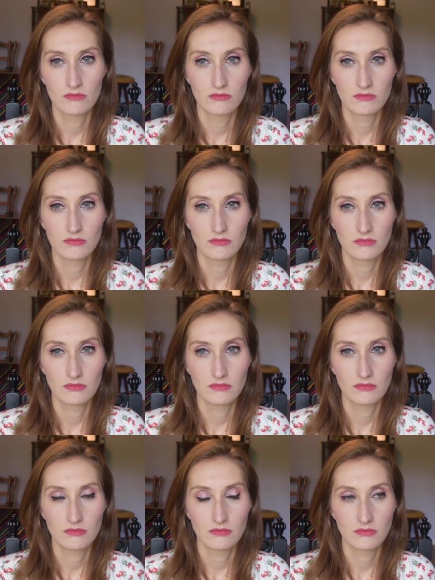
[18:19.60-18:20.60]

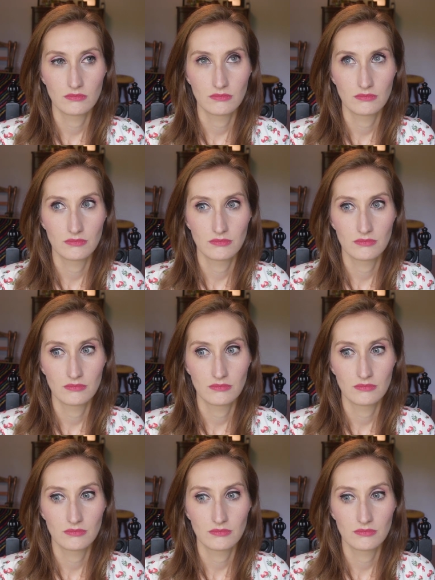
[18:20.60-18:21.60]

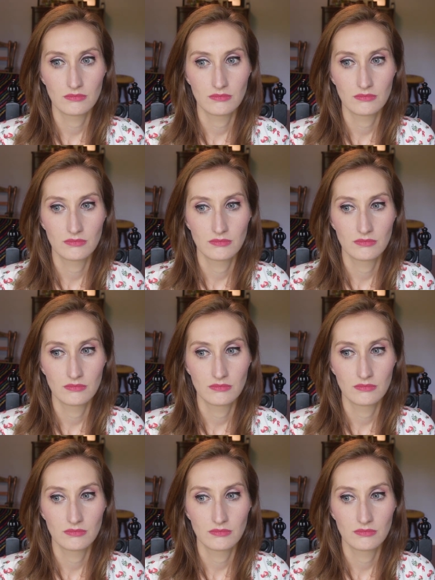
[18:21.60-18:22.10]
Nobody speaks.